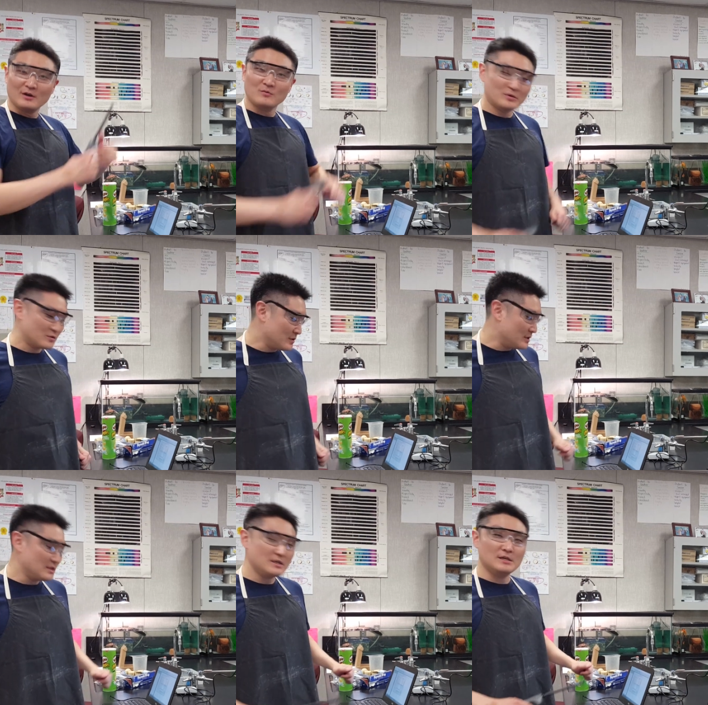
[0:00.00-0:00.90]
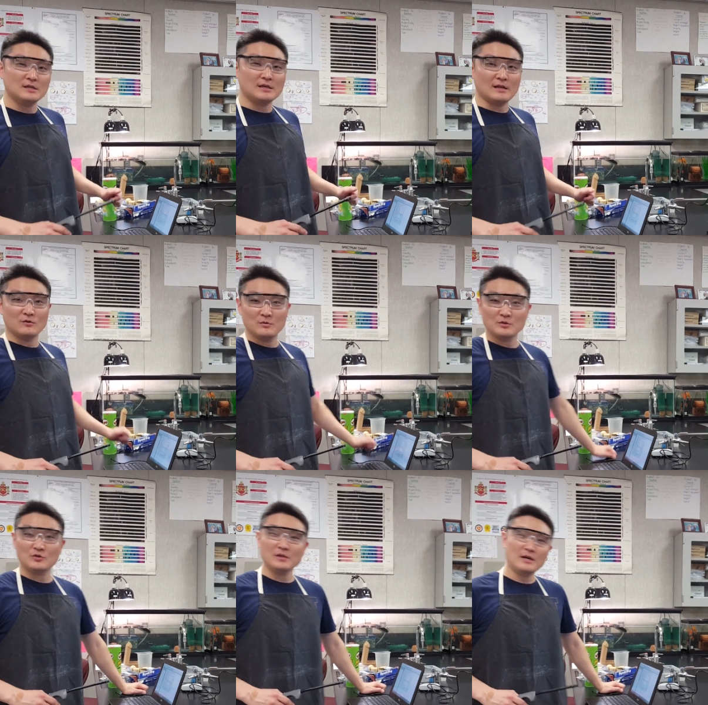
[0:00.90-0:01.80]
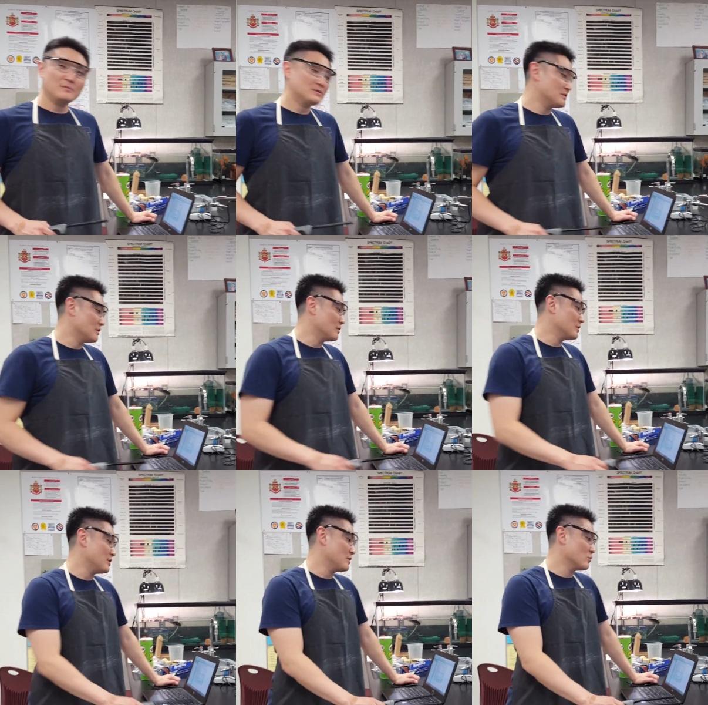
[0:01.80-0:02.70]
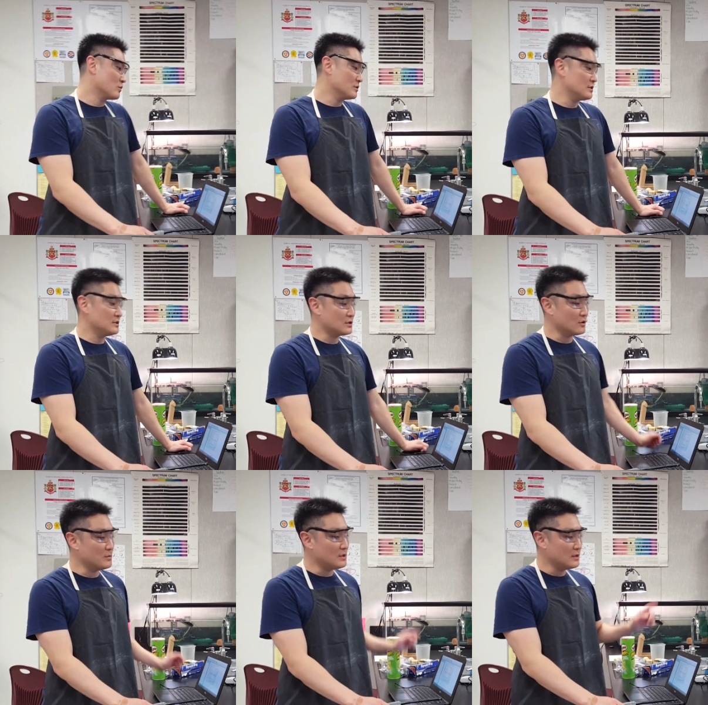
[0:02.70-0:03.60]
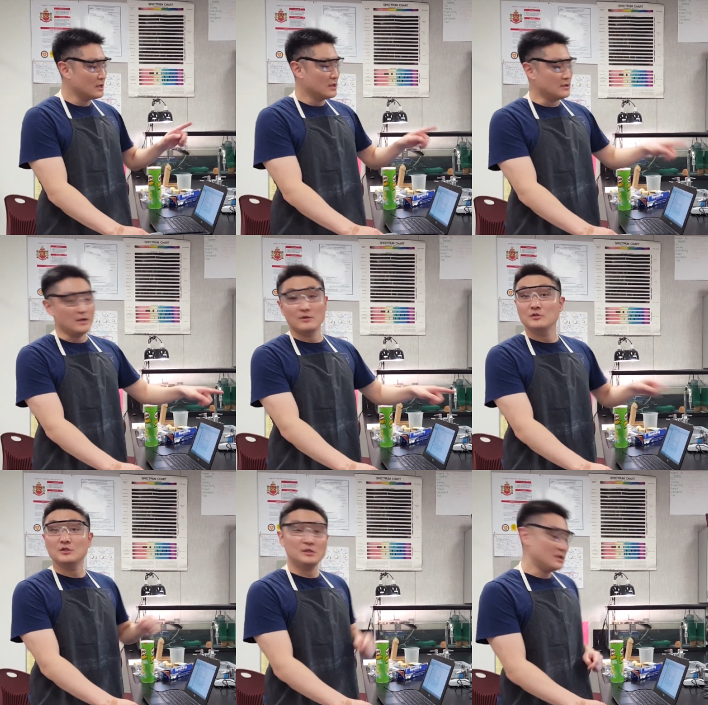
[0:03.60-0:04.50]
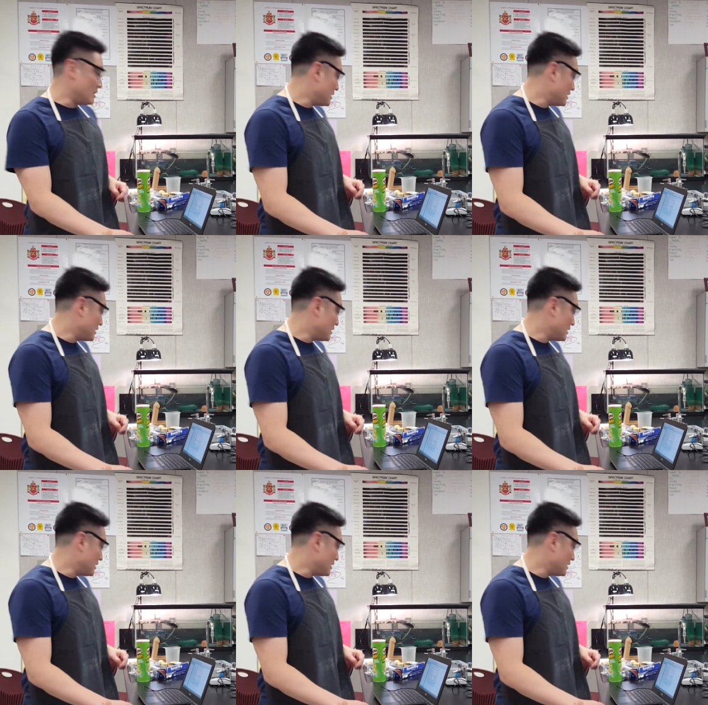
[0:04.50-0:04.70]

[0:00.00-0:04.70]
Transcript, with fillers: Alright, we're doing the calorimetry lab. So here we're going to determine the energy